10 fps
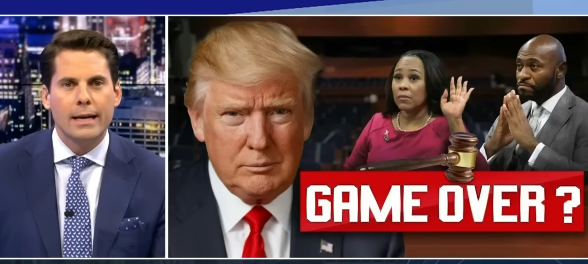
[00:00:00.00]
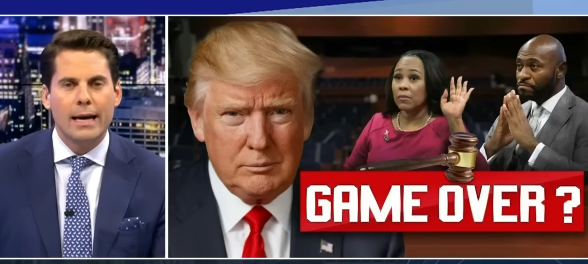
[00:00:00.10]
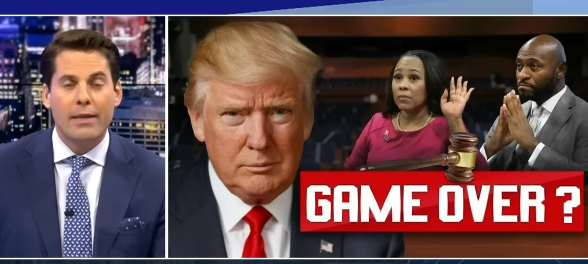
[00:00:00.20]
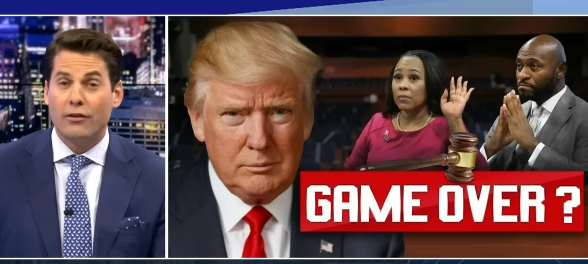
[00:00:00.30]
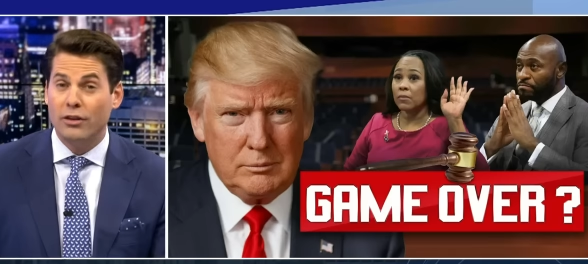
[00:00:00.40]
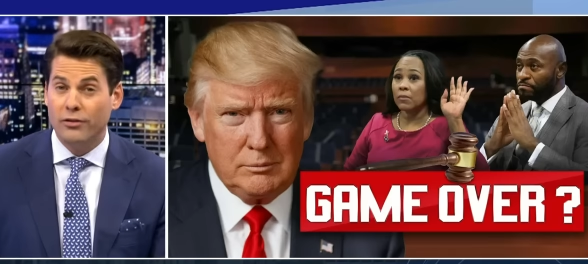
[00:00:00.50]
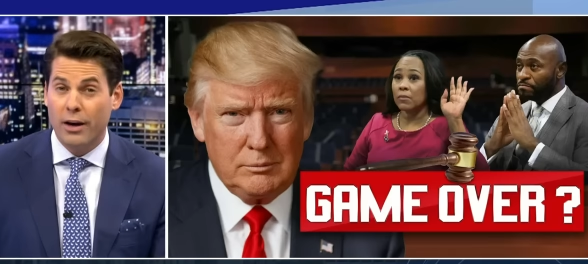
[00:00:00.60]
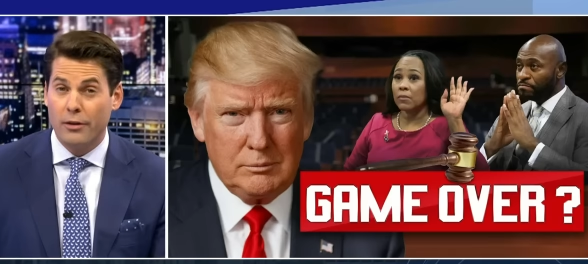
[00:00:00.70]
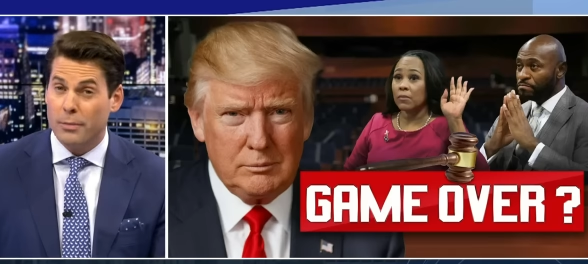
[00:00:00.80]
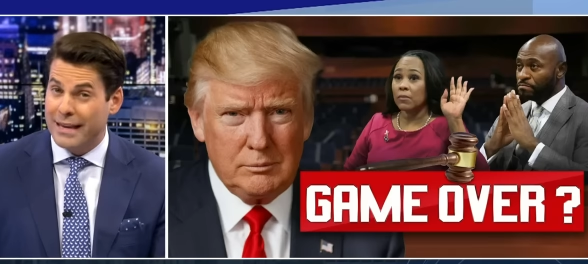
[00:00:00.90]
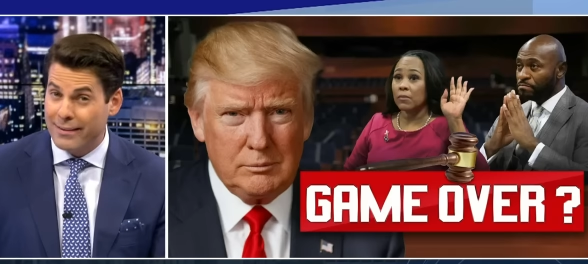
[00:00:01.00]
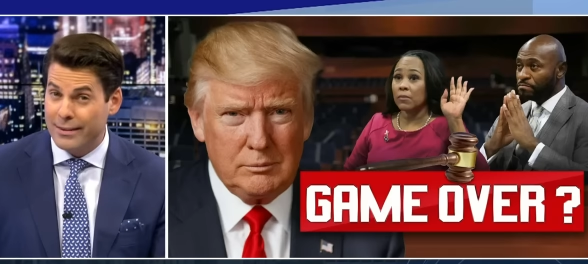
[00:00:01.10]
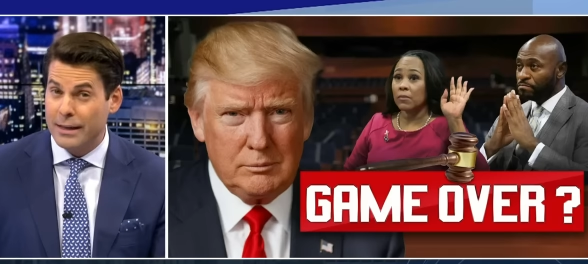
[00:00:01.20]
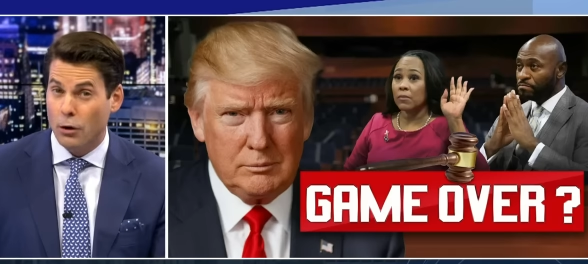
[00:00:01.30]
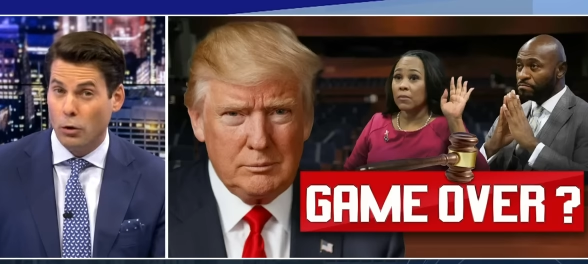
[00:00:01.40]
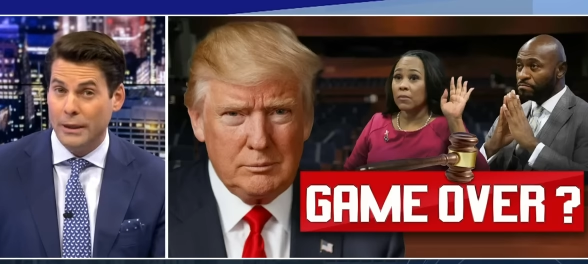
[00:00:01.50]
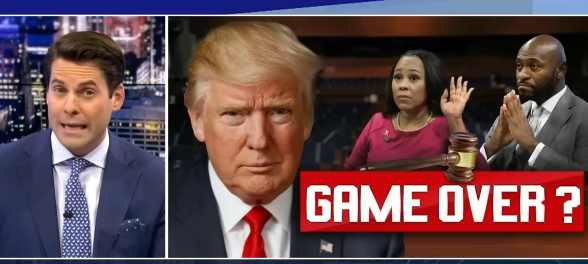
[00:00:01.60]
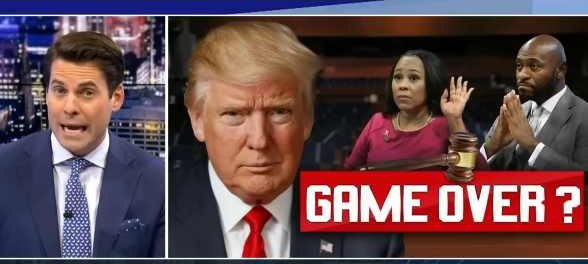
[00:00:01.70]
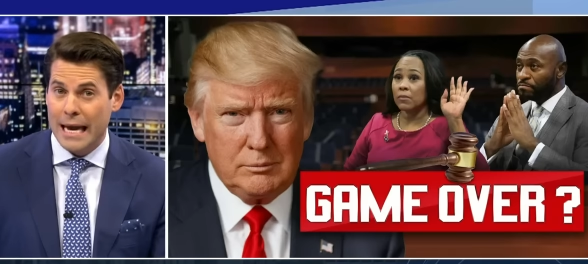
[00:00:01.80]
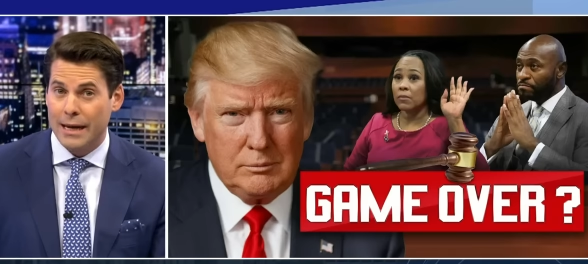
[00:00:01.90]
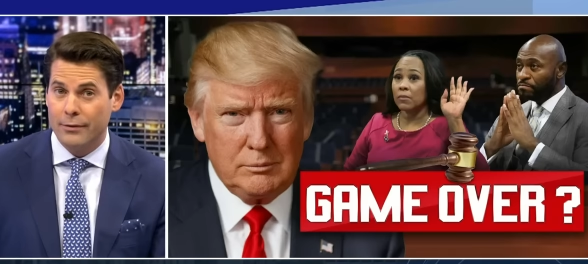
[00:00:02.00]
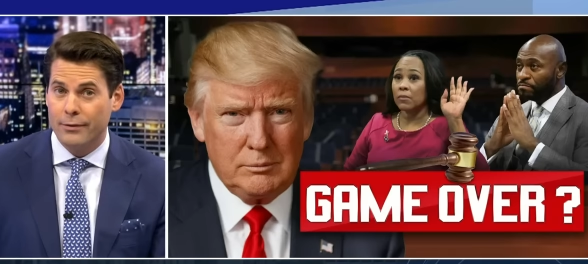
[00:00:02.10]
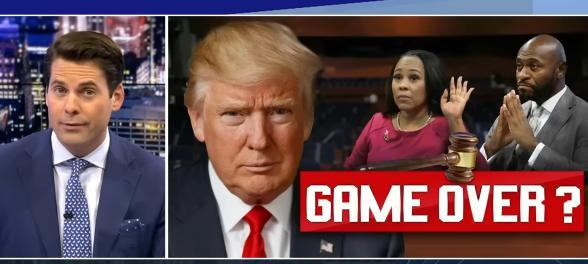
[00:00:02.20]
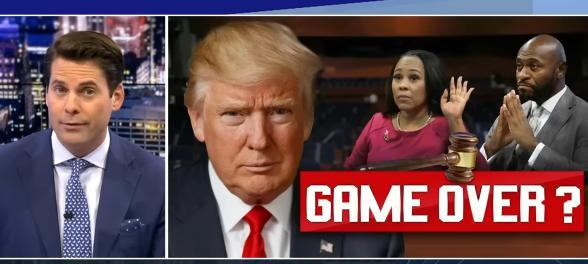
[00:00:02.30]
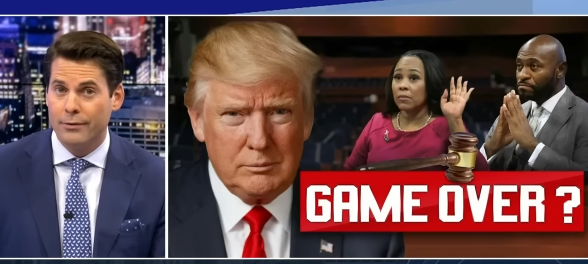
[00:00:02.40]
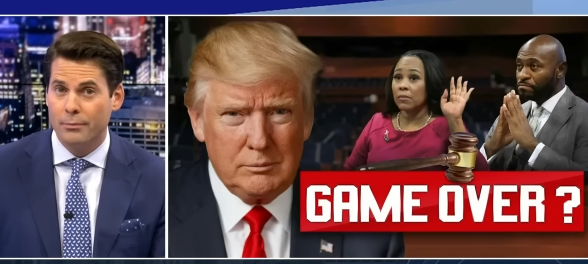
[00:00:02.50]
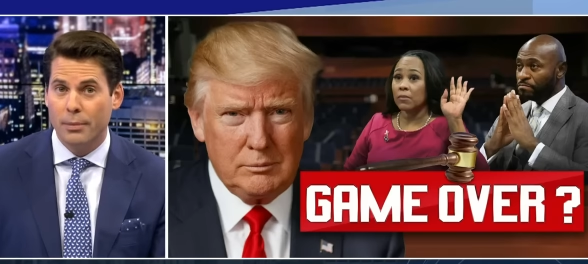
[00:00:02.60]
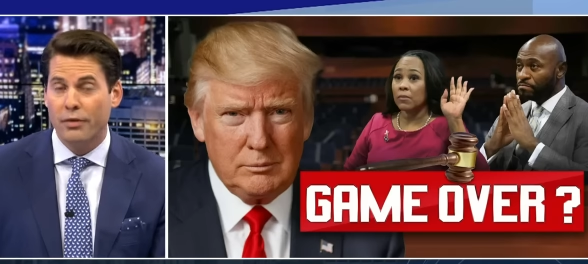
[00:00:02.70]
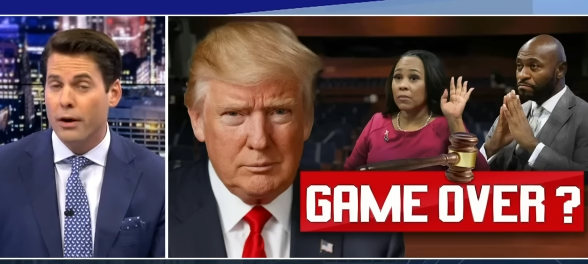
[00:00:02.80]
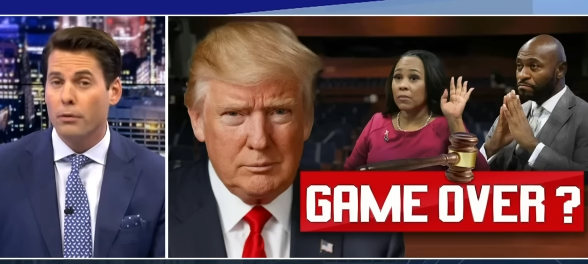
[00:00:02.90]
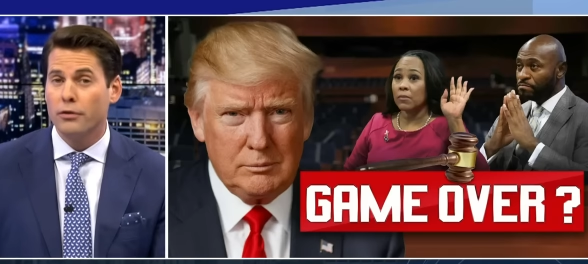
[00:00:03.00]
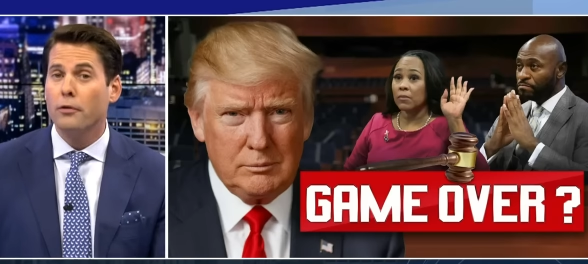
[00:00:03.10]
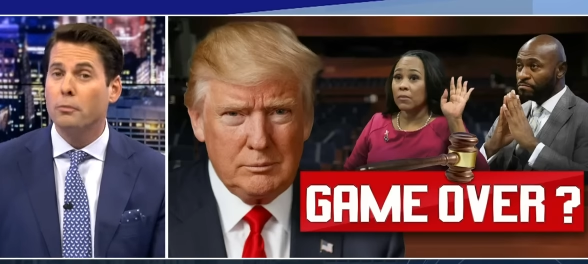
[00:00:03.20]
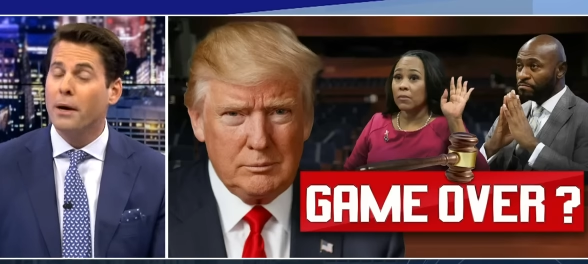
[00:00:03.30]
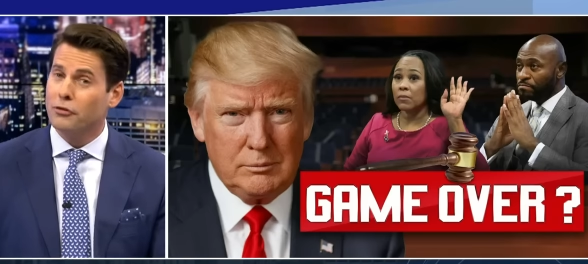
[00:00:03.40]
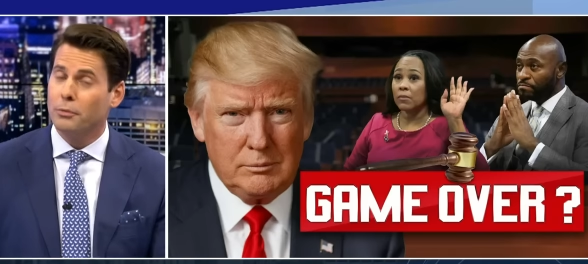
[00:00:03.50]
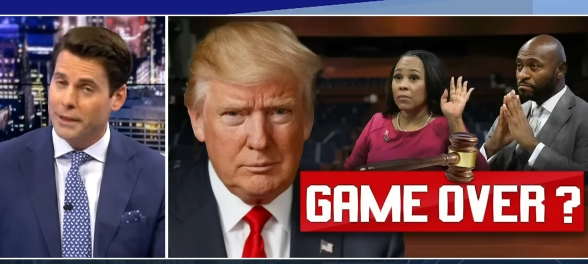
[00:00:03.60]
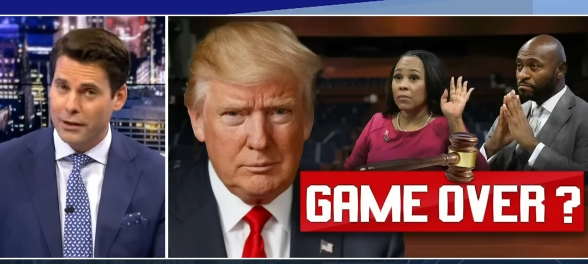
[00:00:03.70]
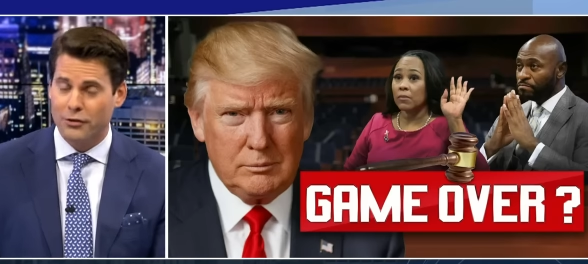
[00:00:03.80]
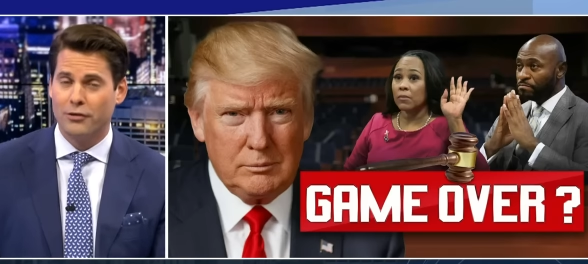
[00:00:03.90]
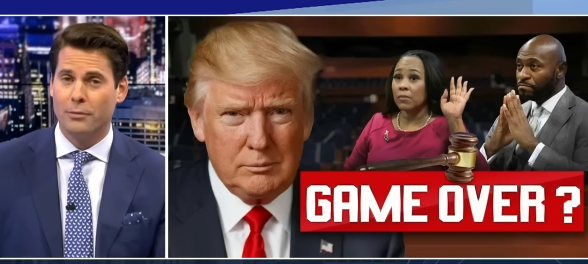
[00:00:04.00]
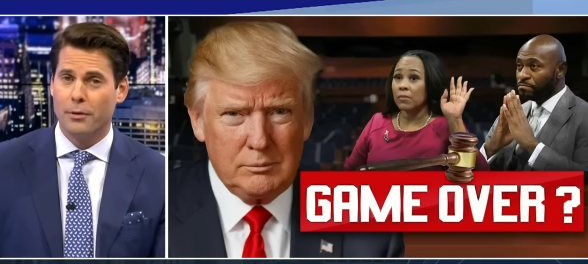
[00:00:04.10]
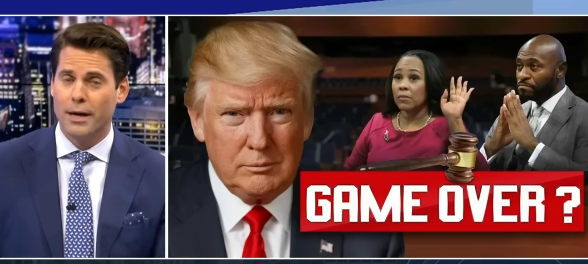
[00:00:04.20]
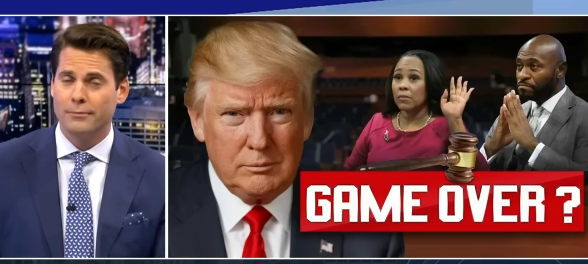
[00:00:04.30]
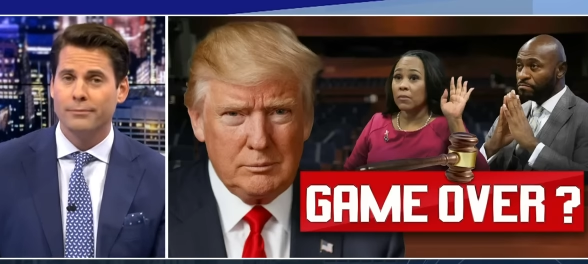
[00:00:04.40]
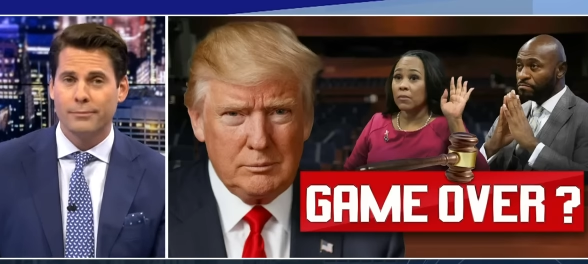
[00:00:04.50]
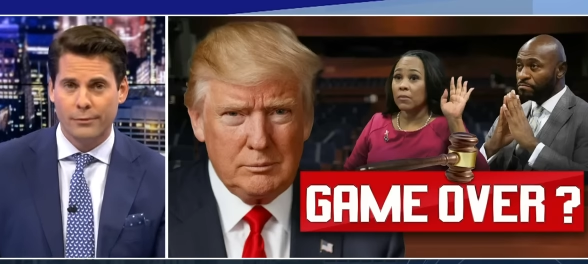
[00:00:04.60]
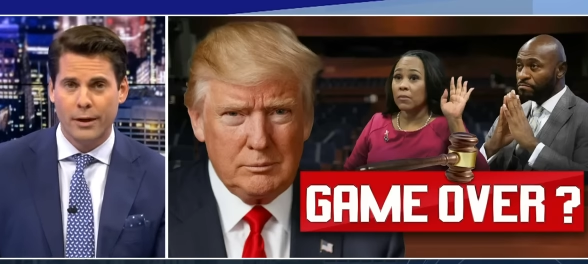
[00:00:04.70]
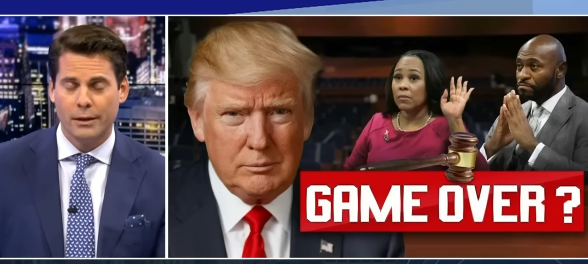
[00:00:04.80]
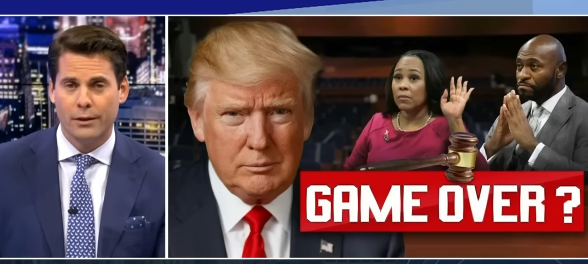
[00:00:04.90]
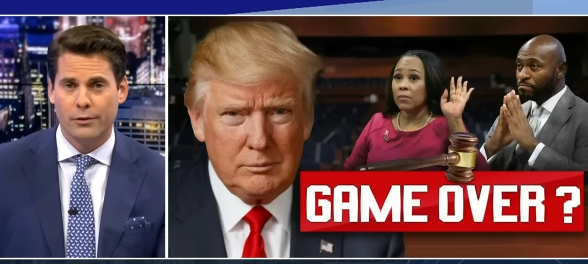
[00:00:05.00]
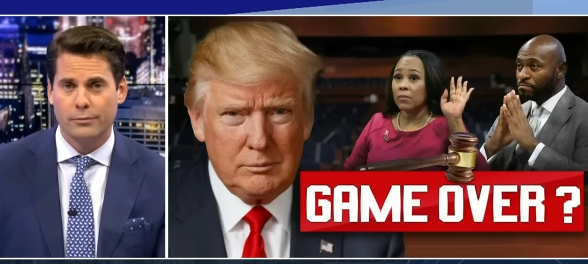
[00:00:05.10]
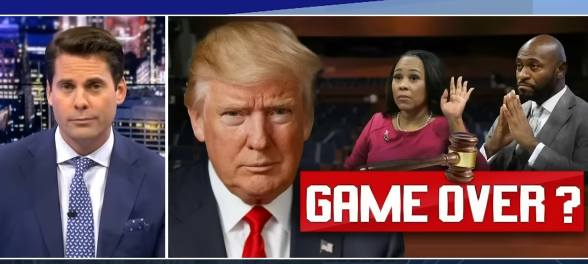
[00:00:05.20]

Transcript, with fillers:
Speaker 1: And that she saw them kissing and holding hands. But there was no special relationship, right? Take a listen.